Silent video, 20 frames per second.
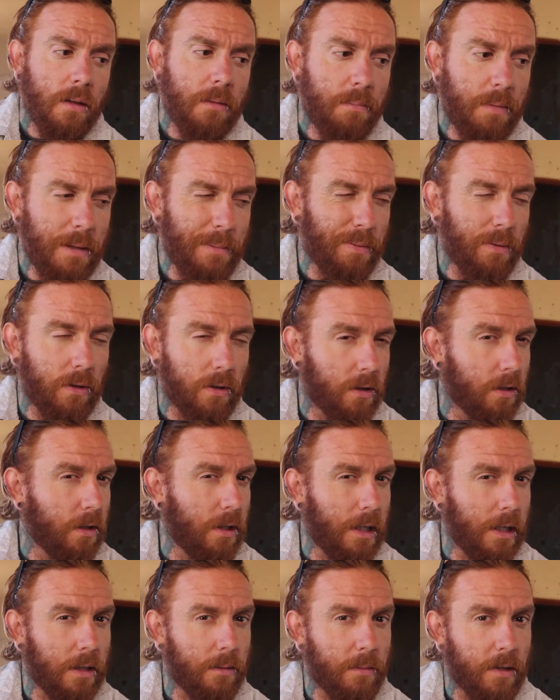people are
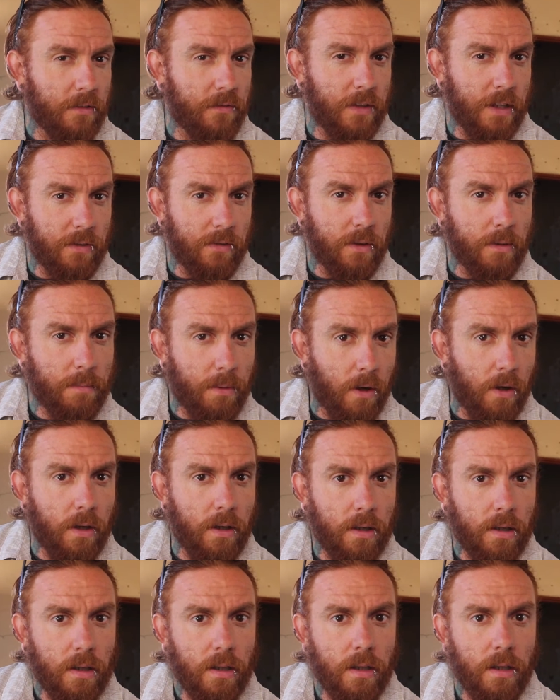like my favorite
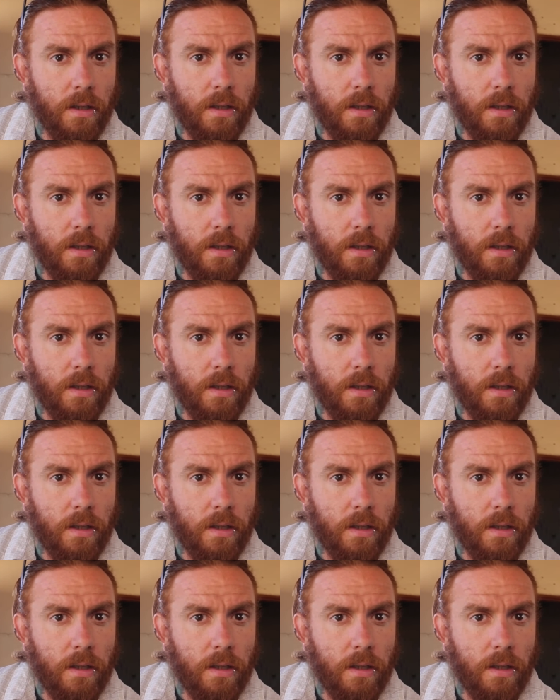part.